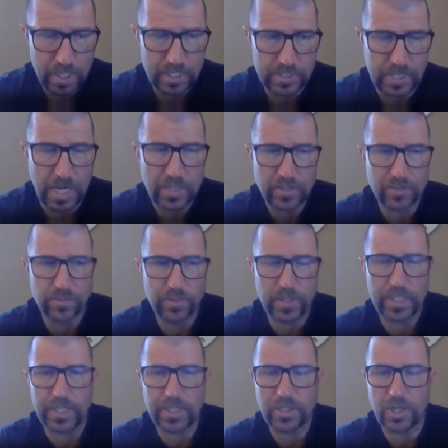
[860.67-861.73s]
Is actually
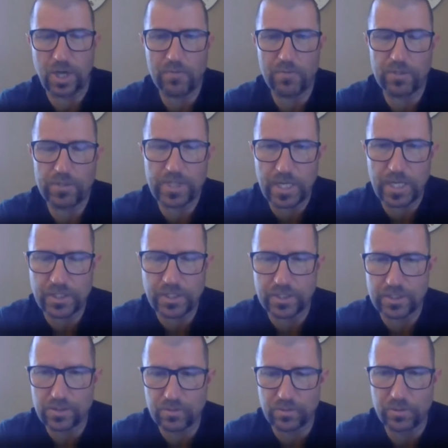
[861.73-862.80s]
really in
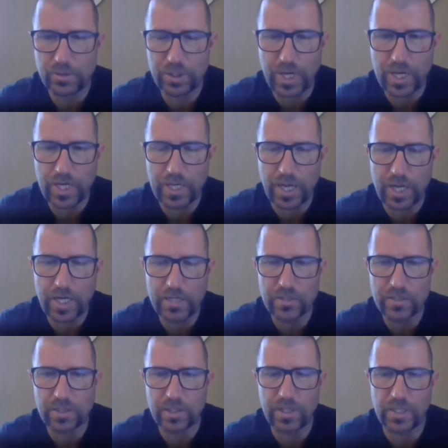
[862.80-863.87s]
conversations through Jake, I
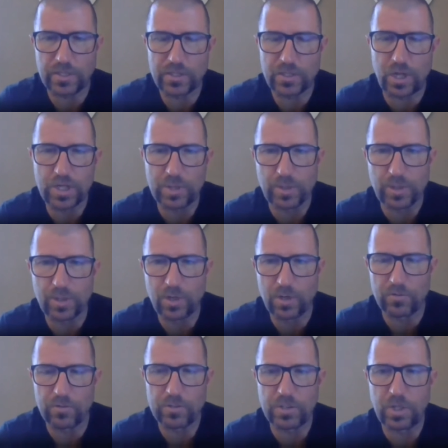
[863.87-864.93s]
used to think soluble
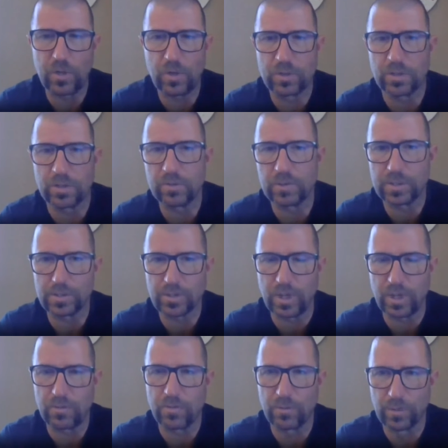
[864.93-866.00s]
over total was
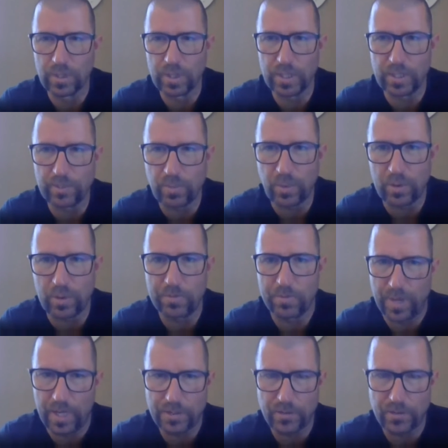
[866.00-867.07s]
a really important
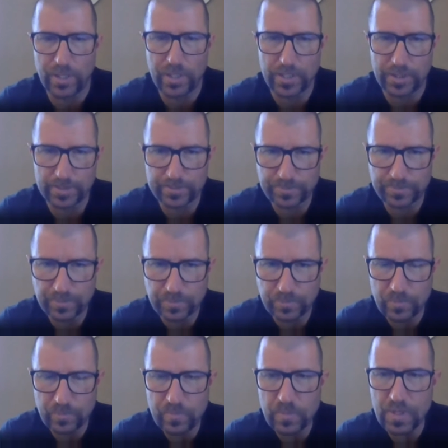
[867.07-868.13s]
metric.
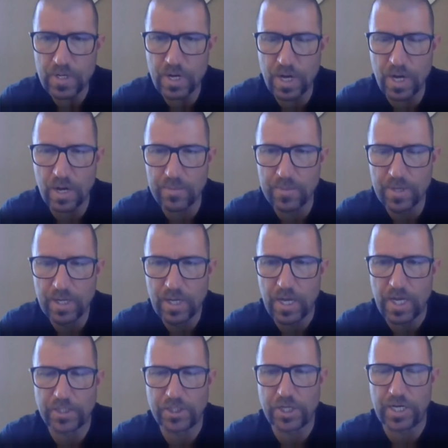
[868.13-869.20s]

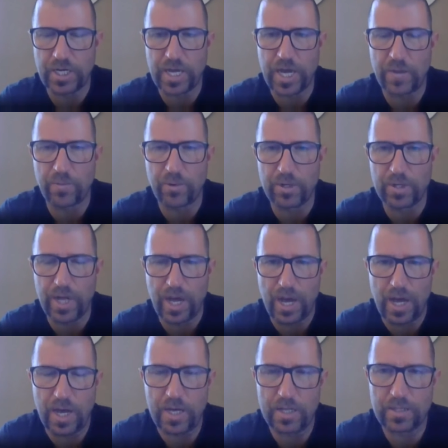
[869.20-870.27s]
And Jake Capron
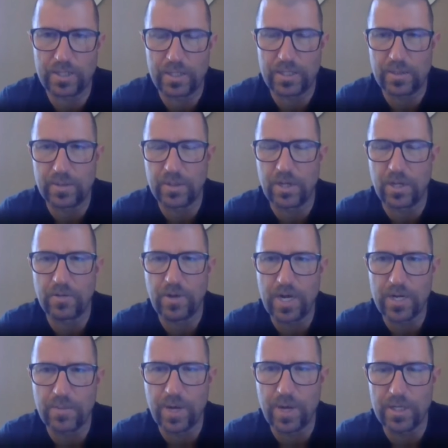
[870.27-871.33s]
at the
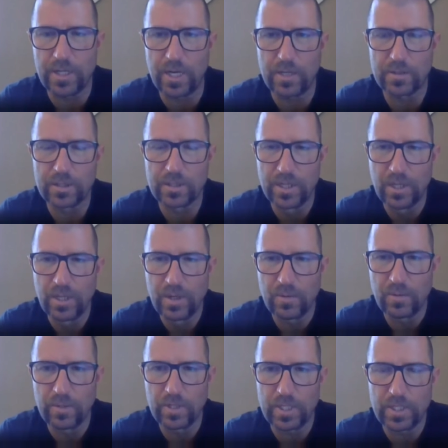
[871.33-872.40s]
Colorado Malt House
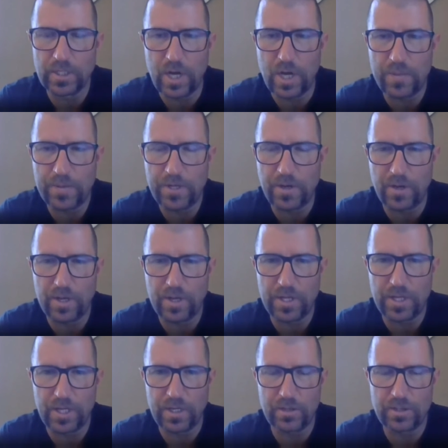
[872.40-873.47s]
really taught me a
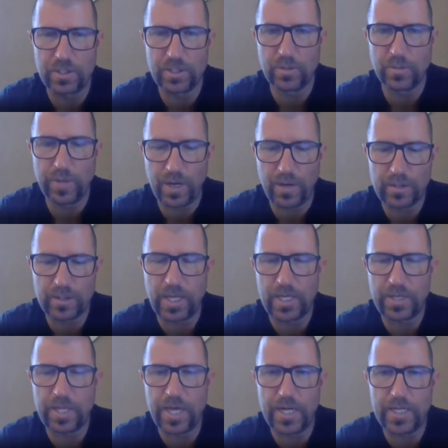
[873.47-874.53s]
thing or two about
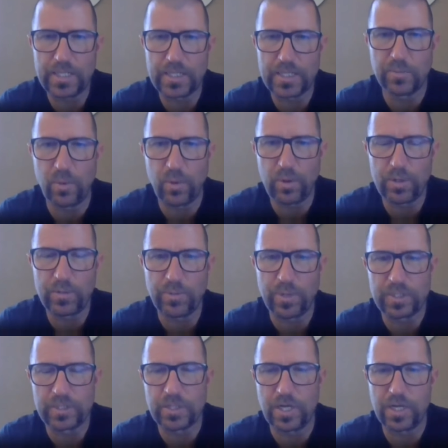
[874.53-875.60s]
that. That is important,
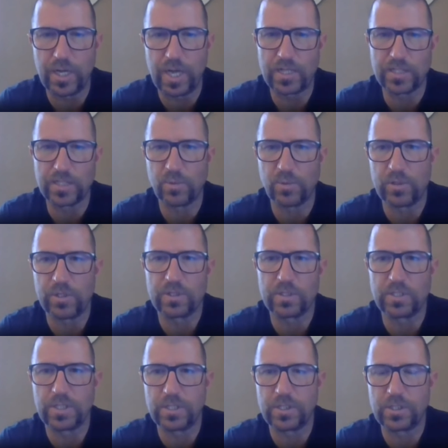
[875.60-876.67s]
but it's not as important as
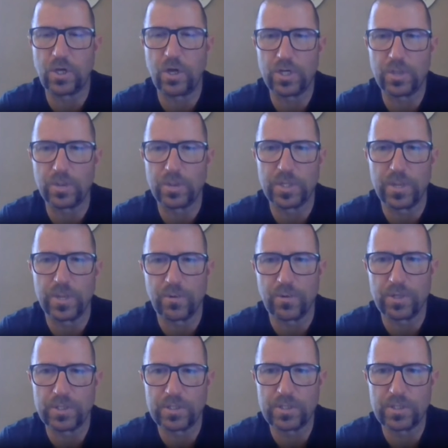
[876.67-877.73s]
the soluble
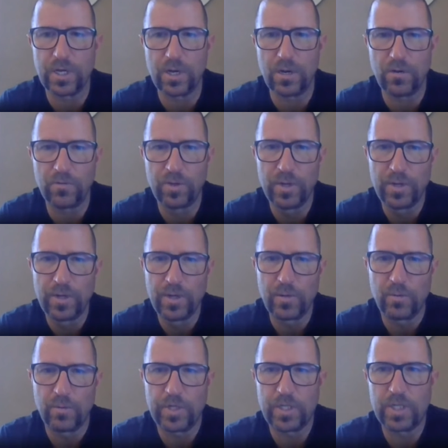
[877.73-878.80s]
number itself.
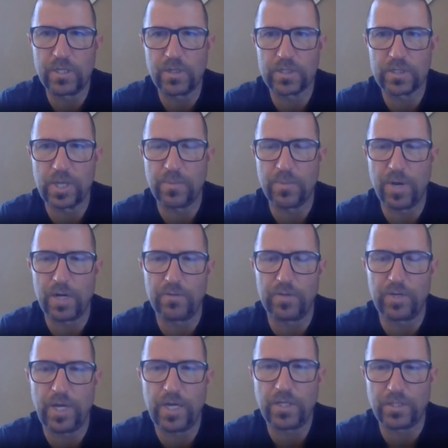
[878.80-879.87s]
When he looks at
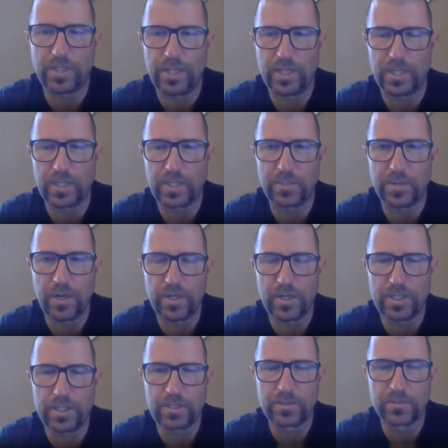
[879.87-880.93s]
modification, he thinks about
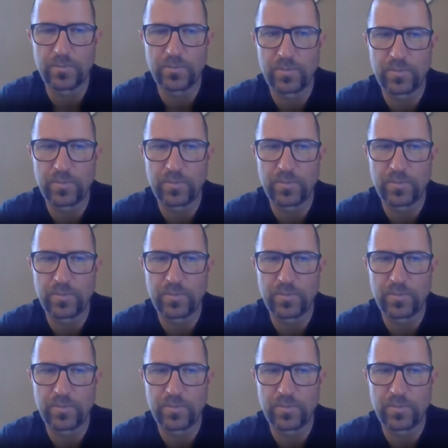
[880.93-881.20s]
his